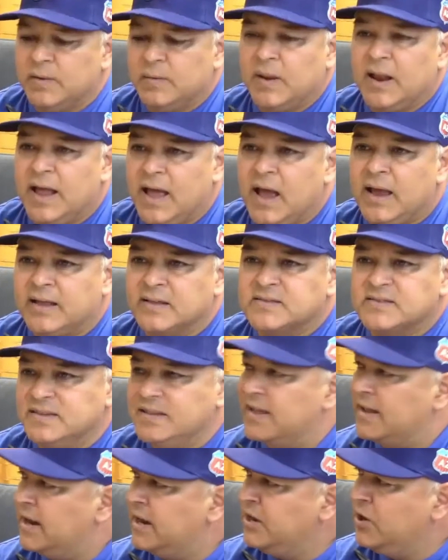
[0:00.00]
But I can see
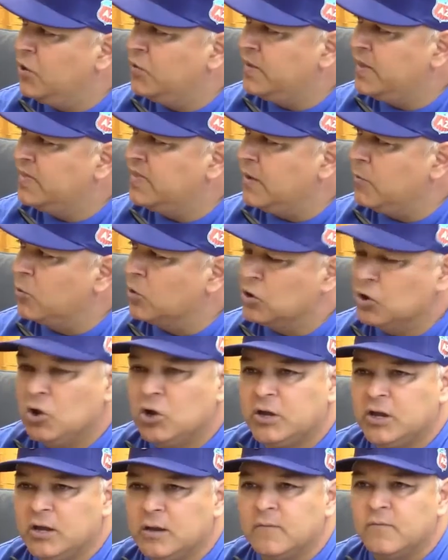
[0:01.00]
that. I know that they were
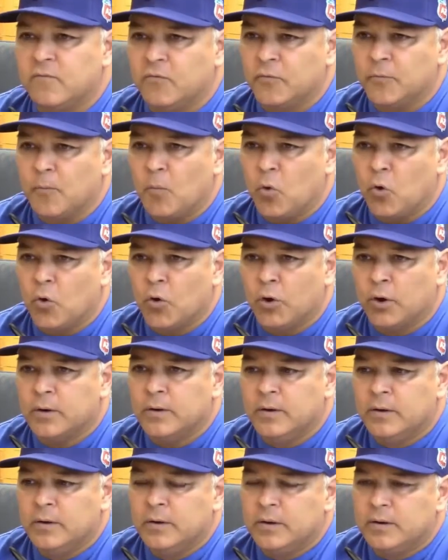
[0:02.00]
looking for more
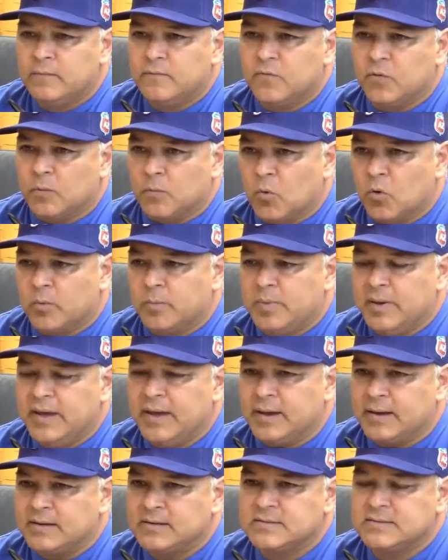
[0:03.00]

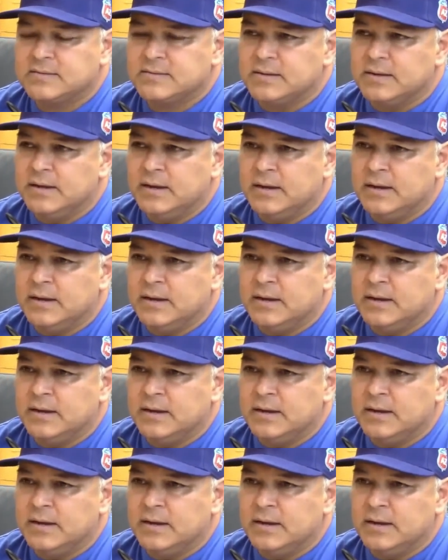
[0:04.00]
picks.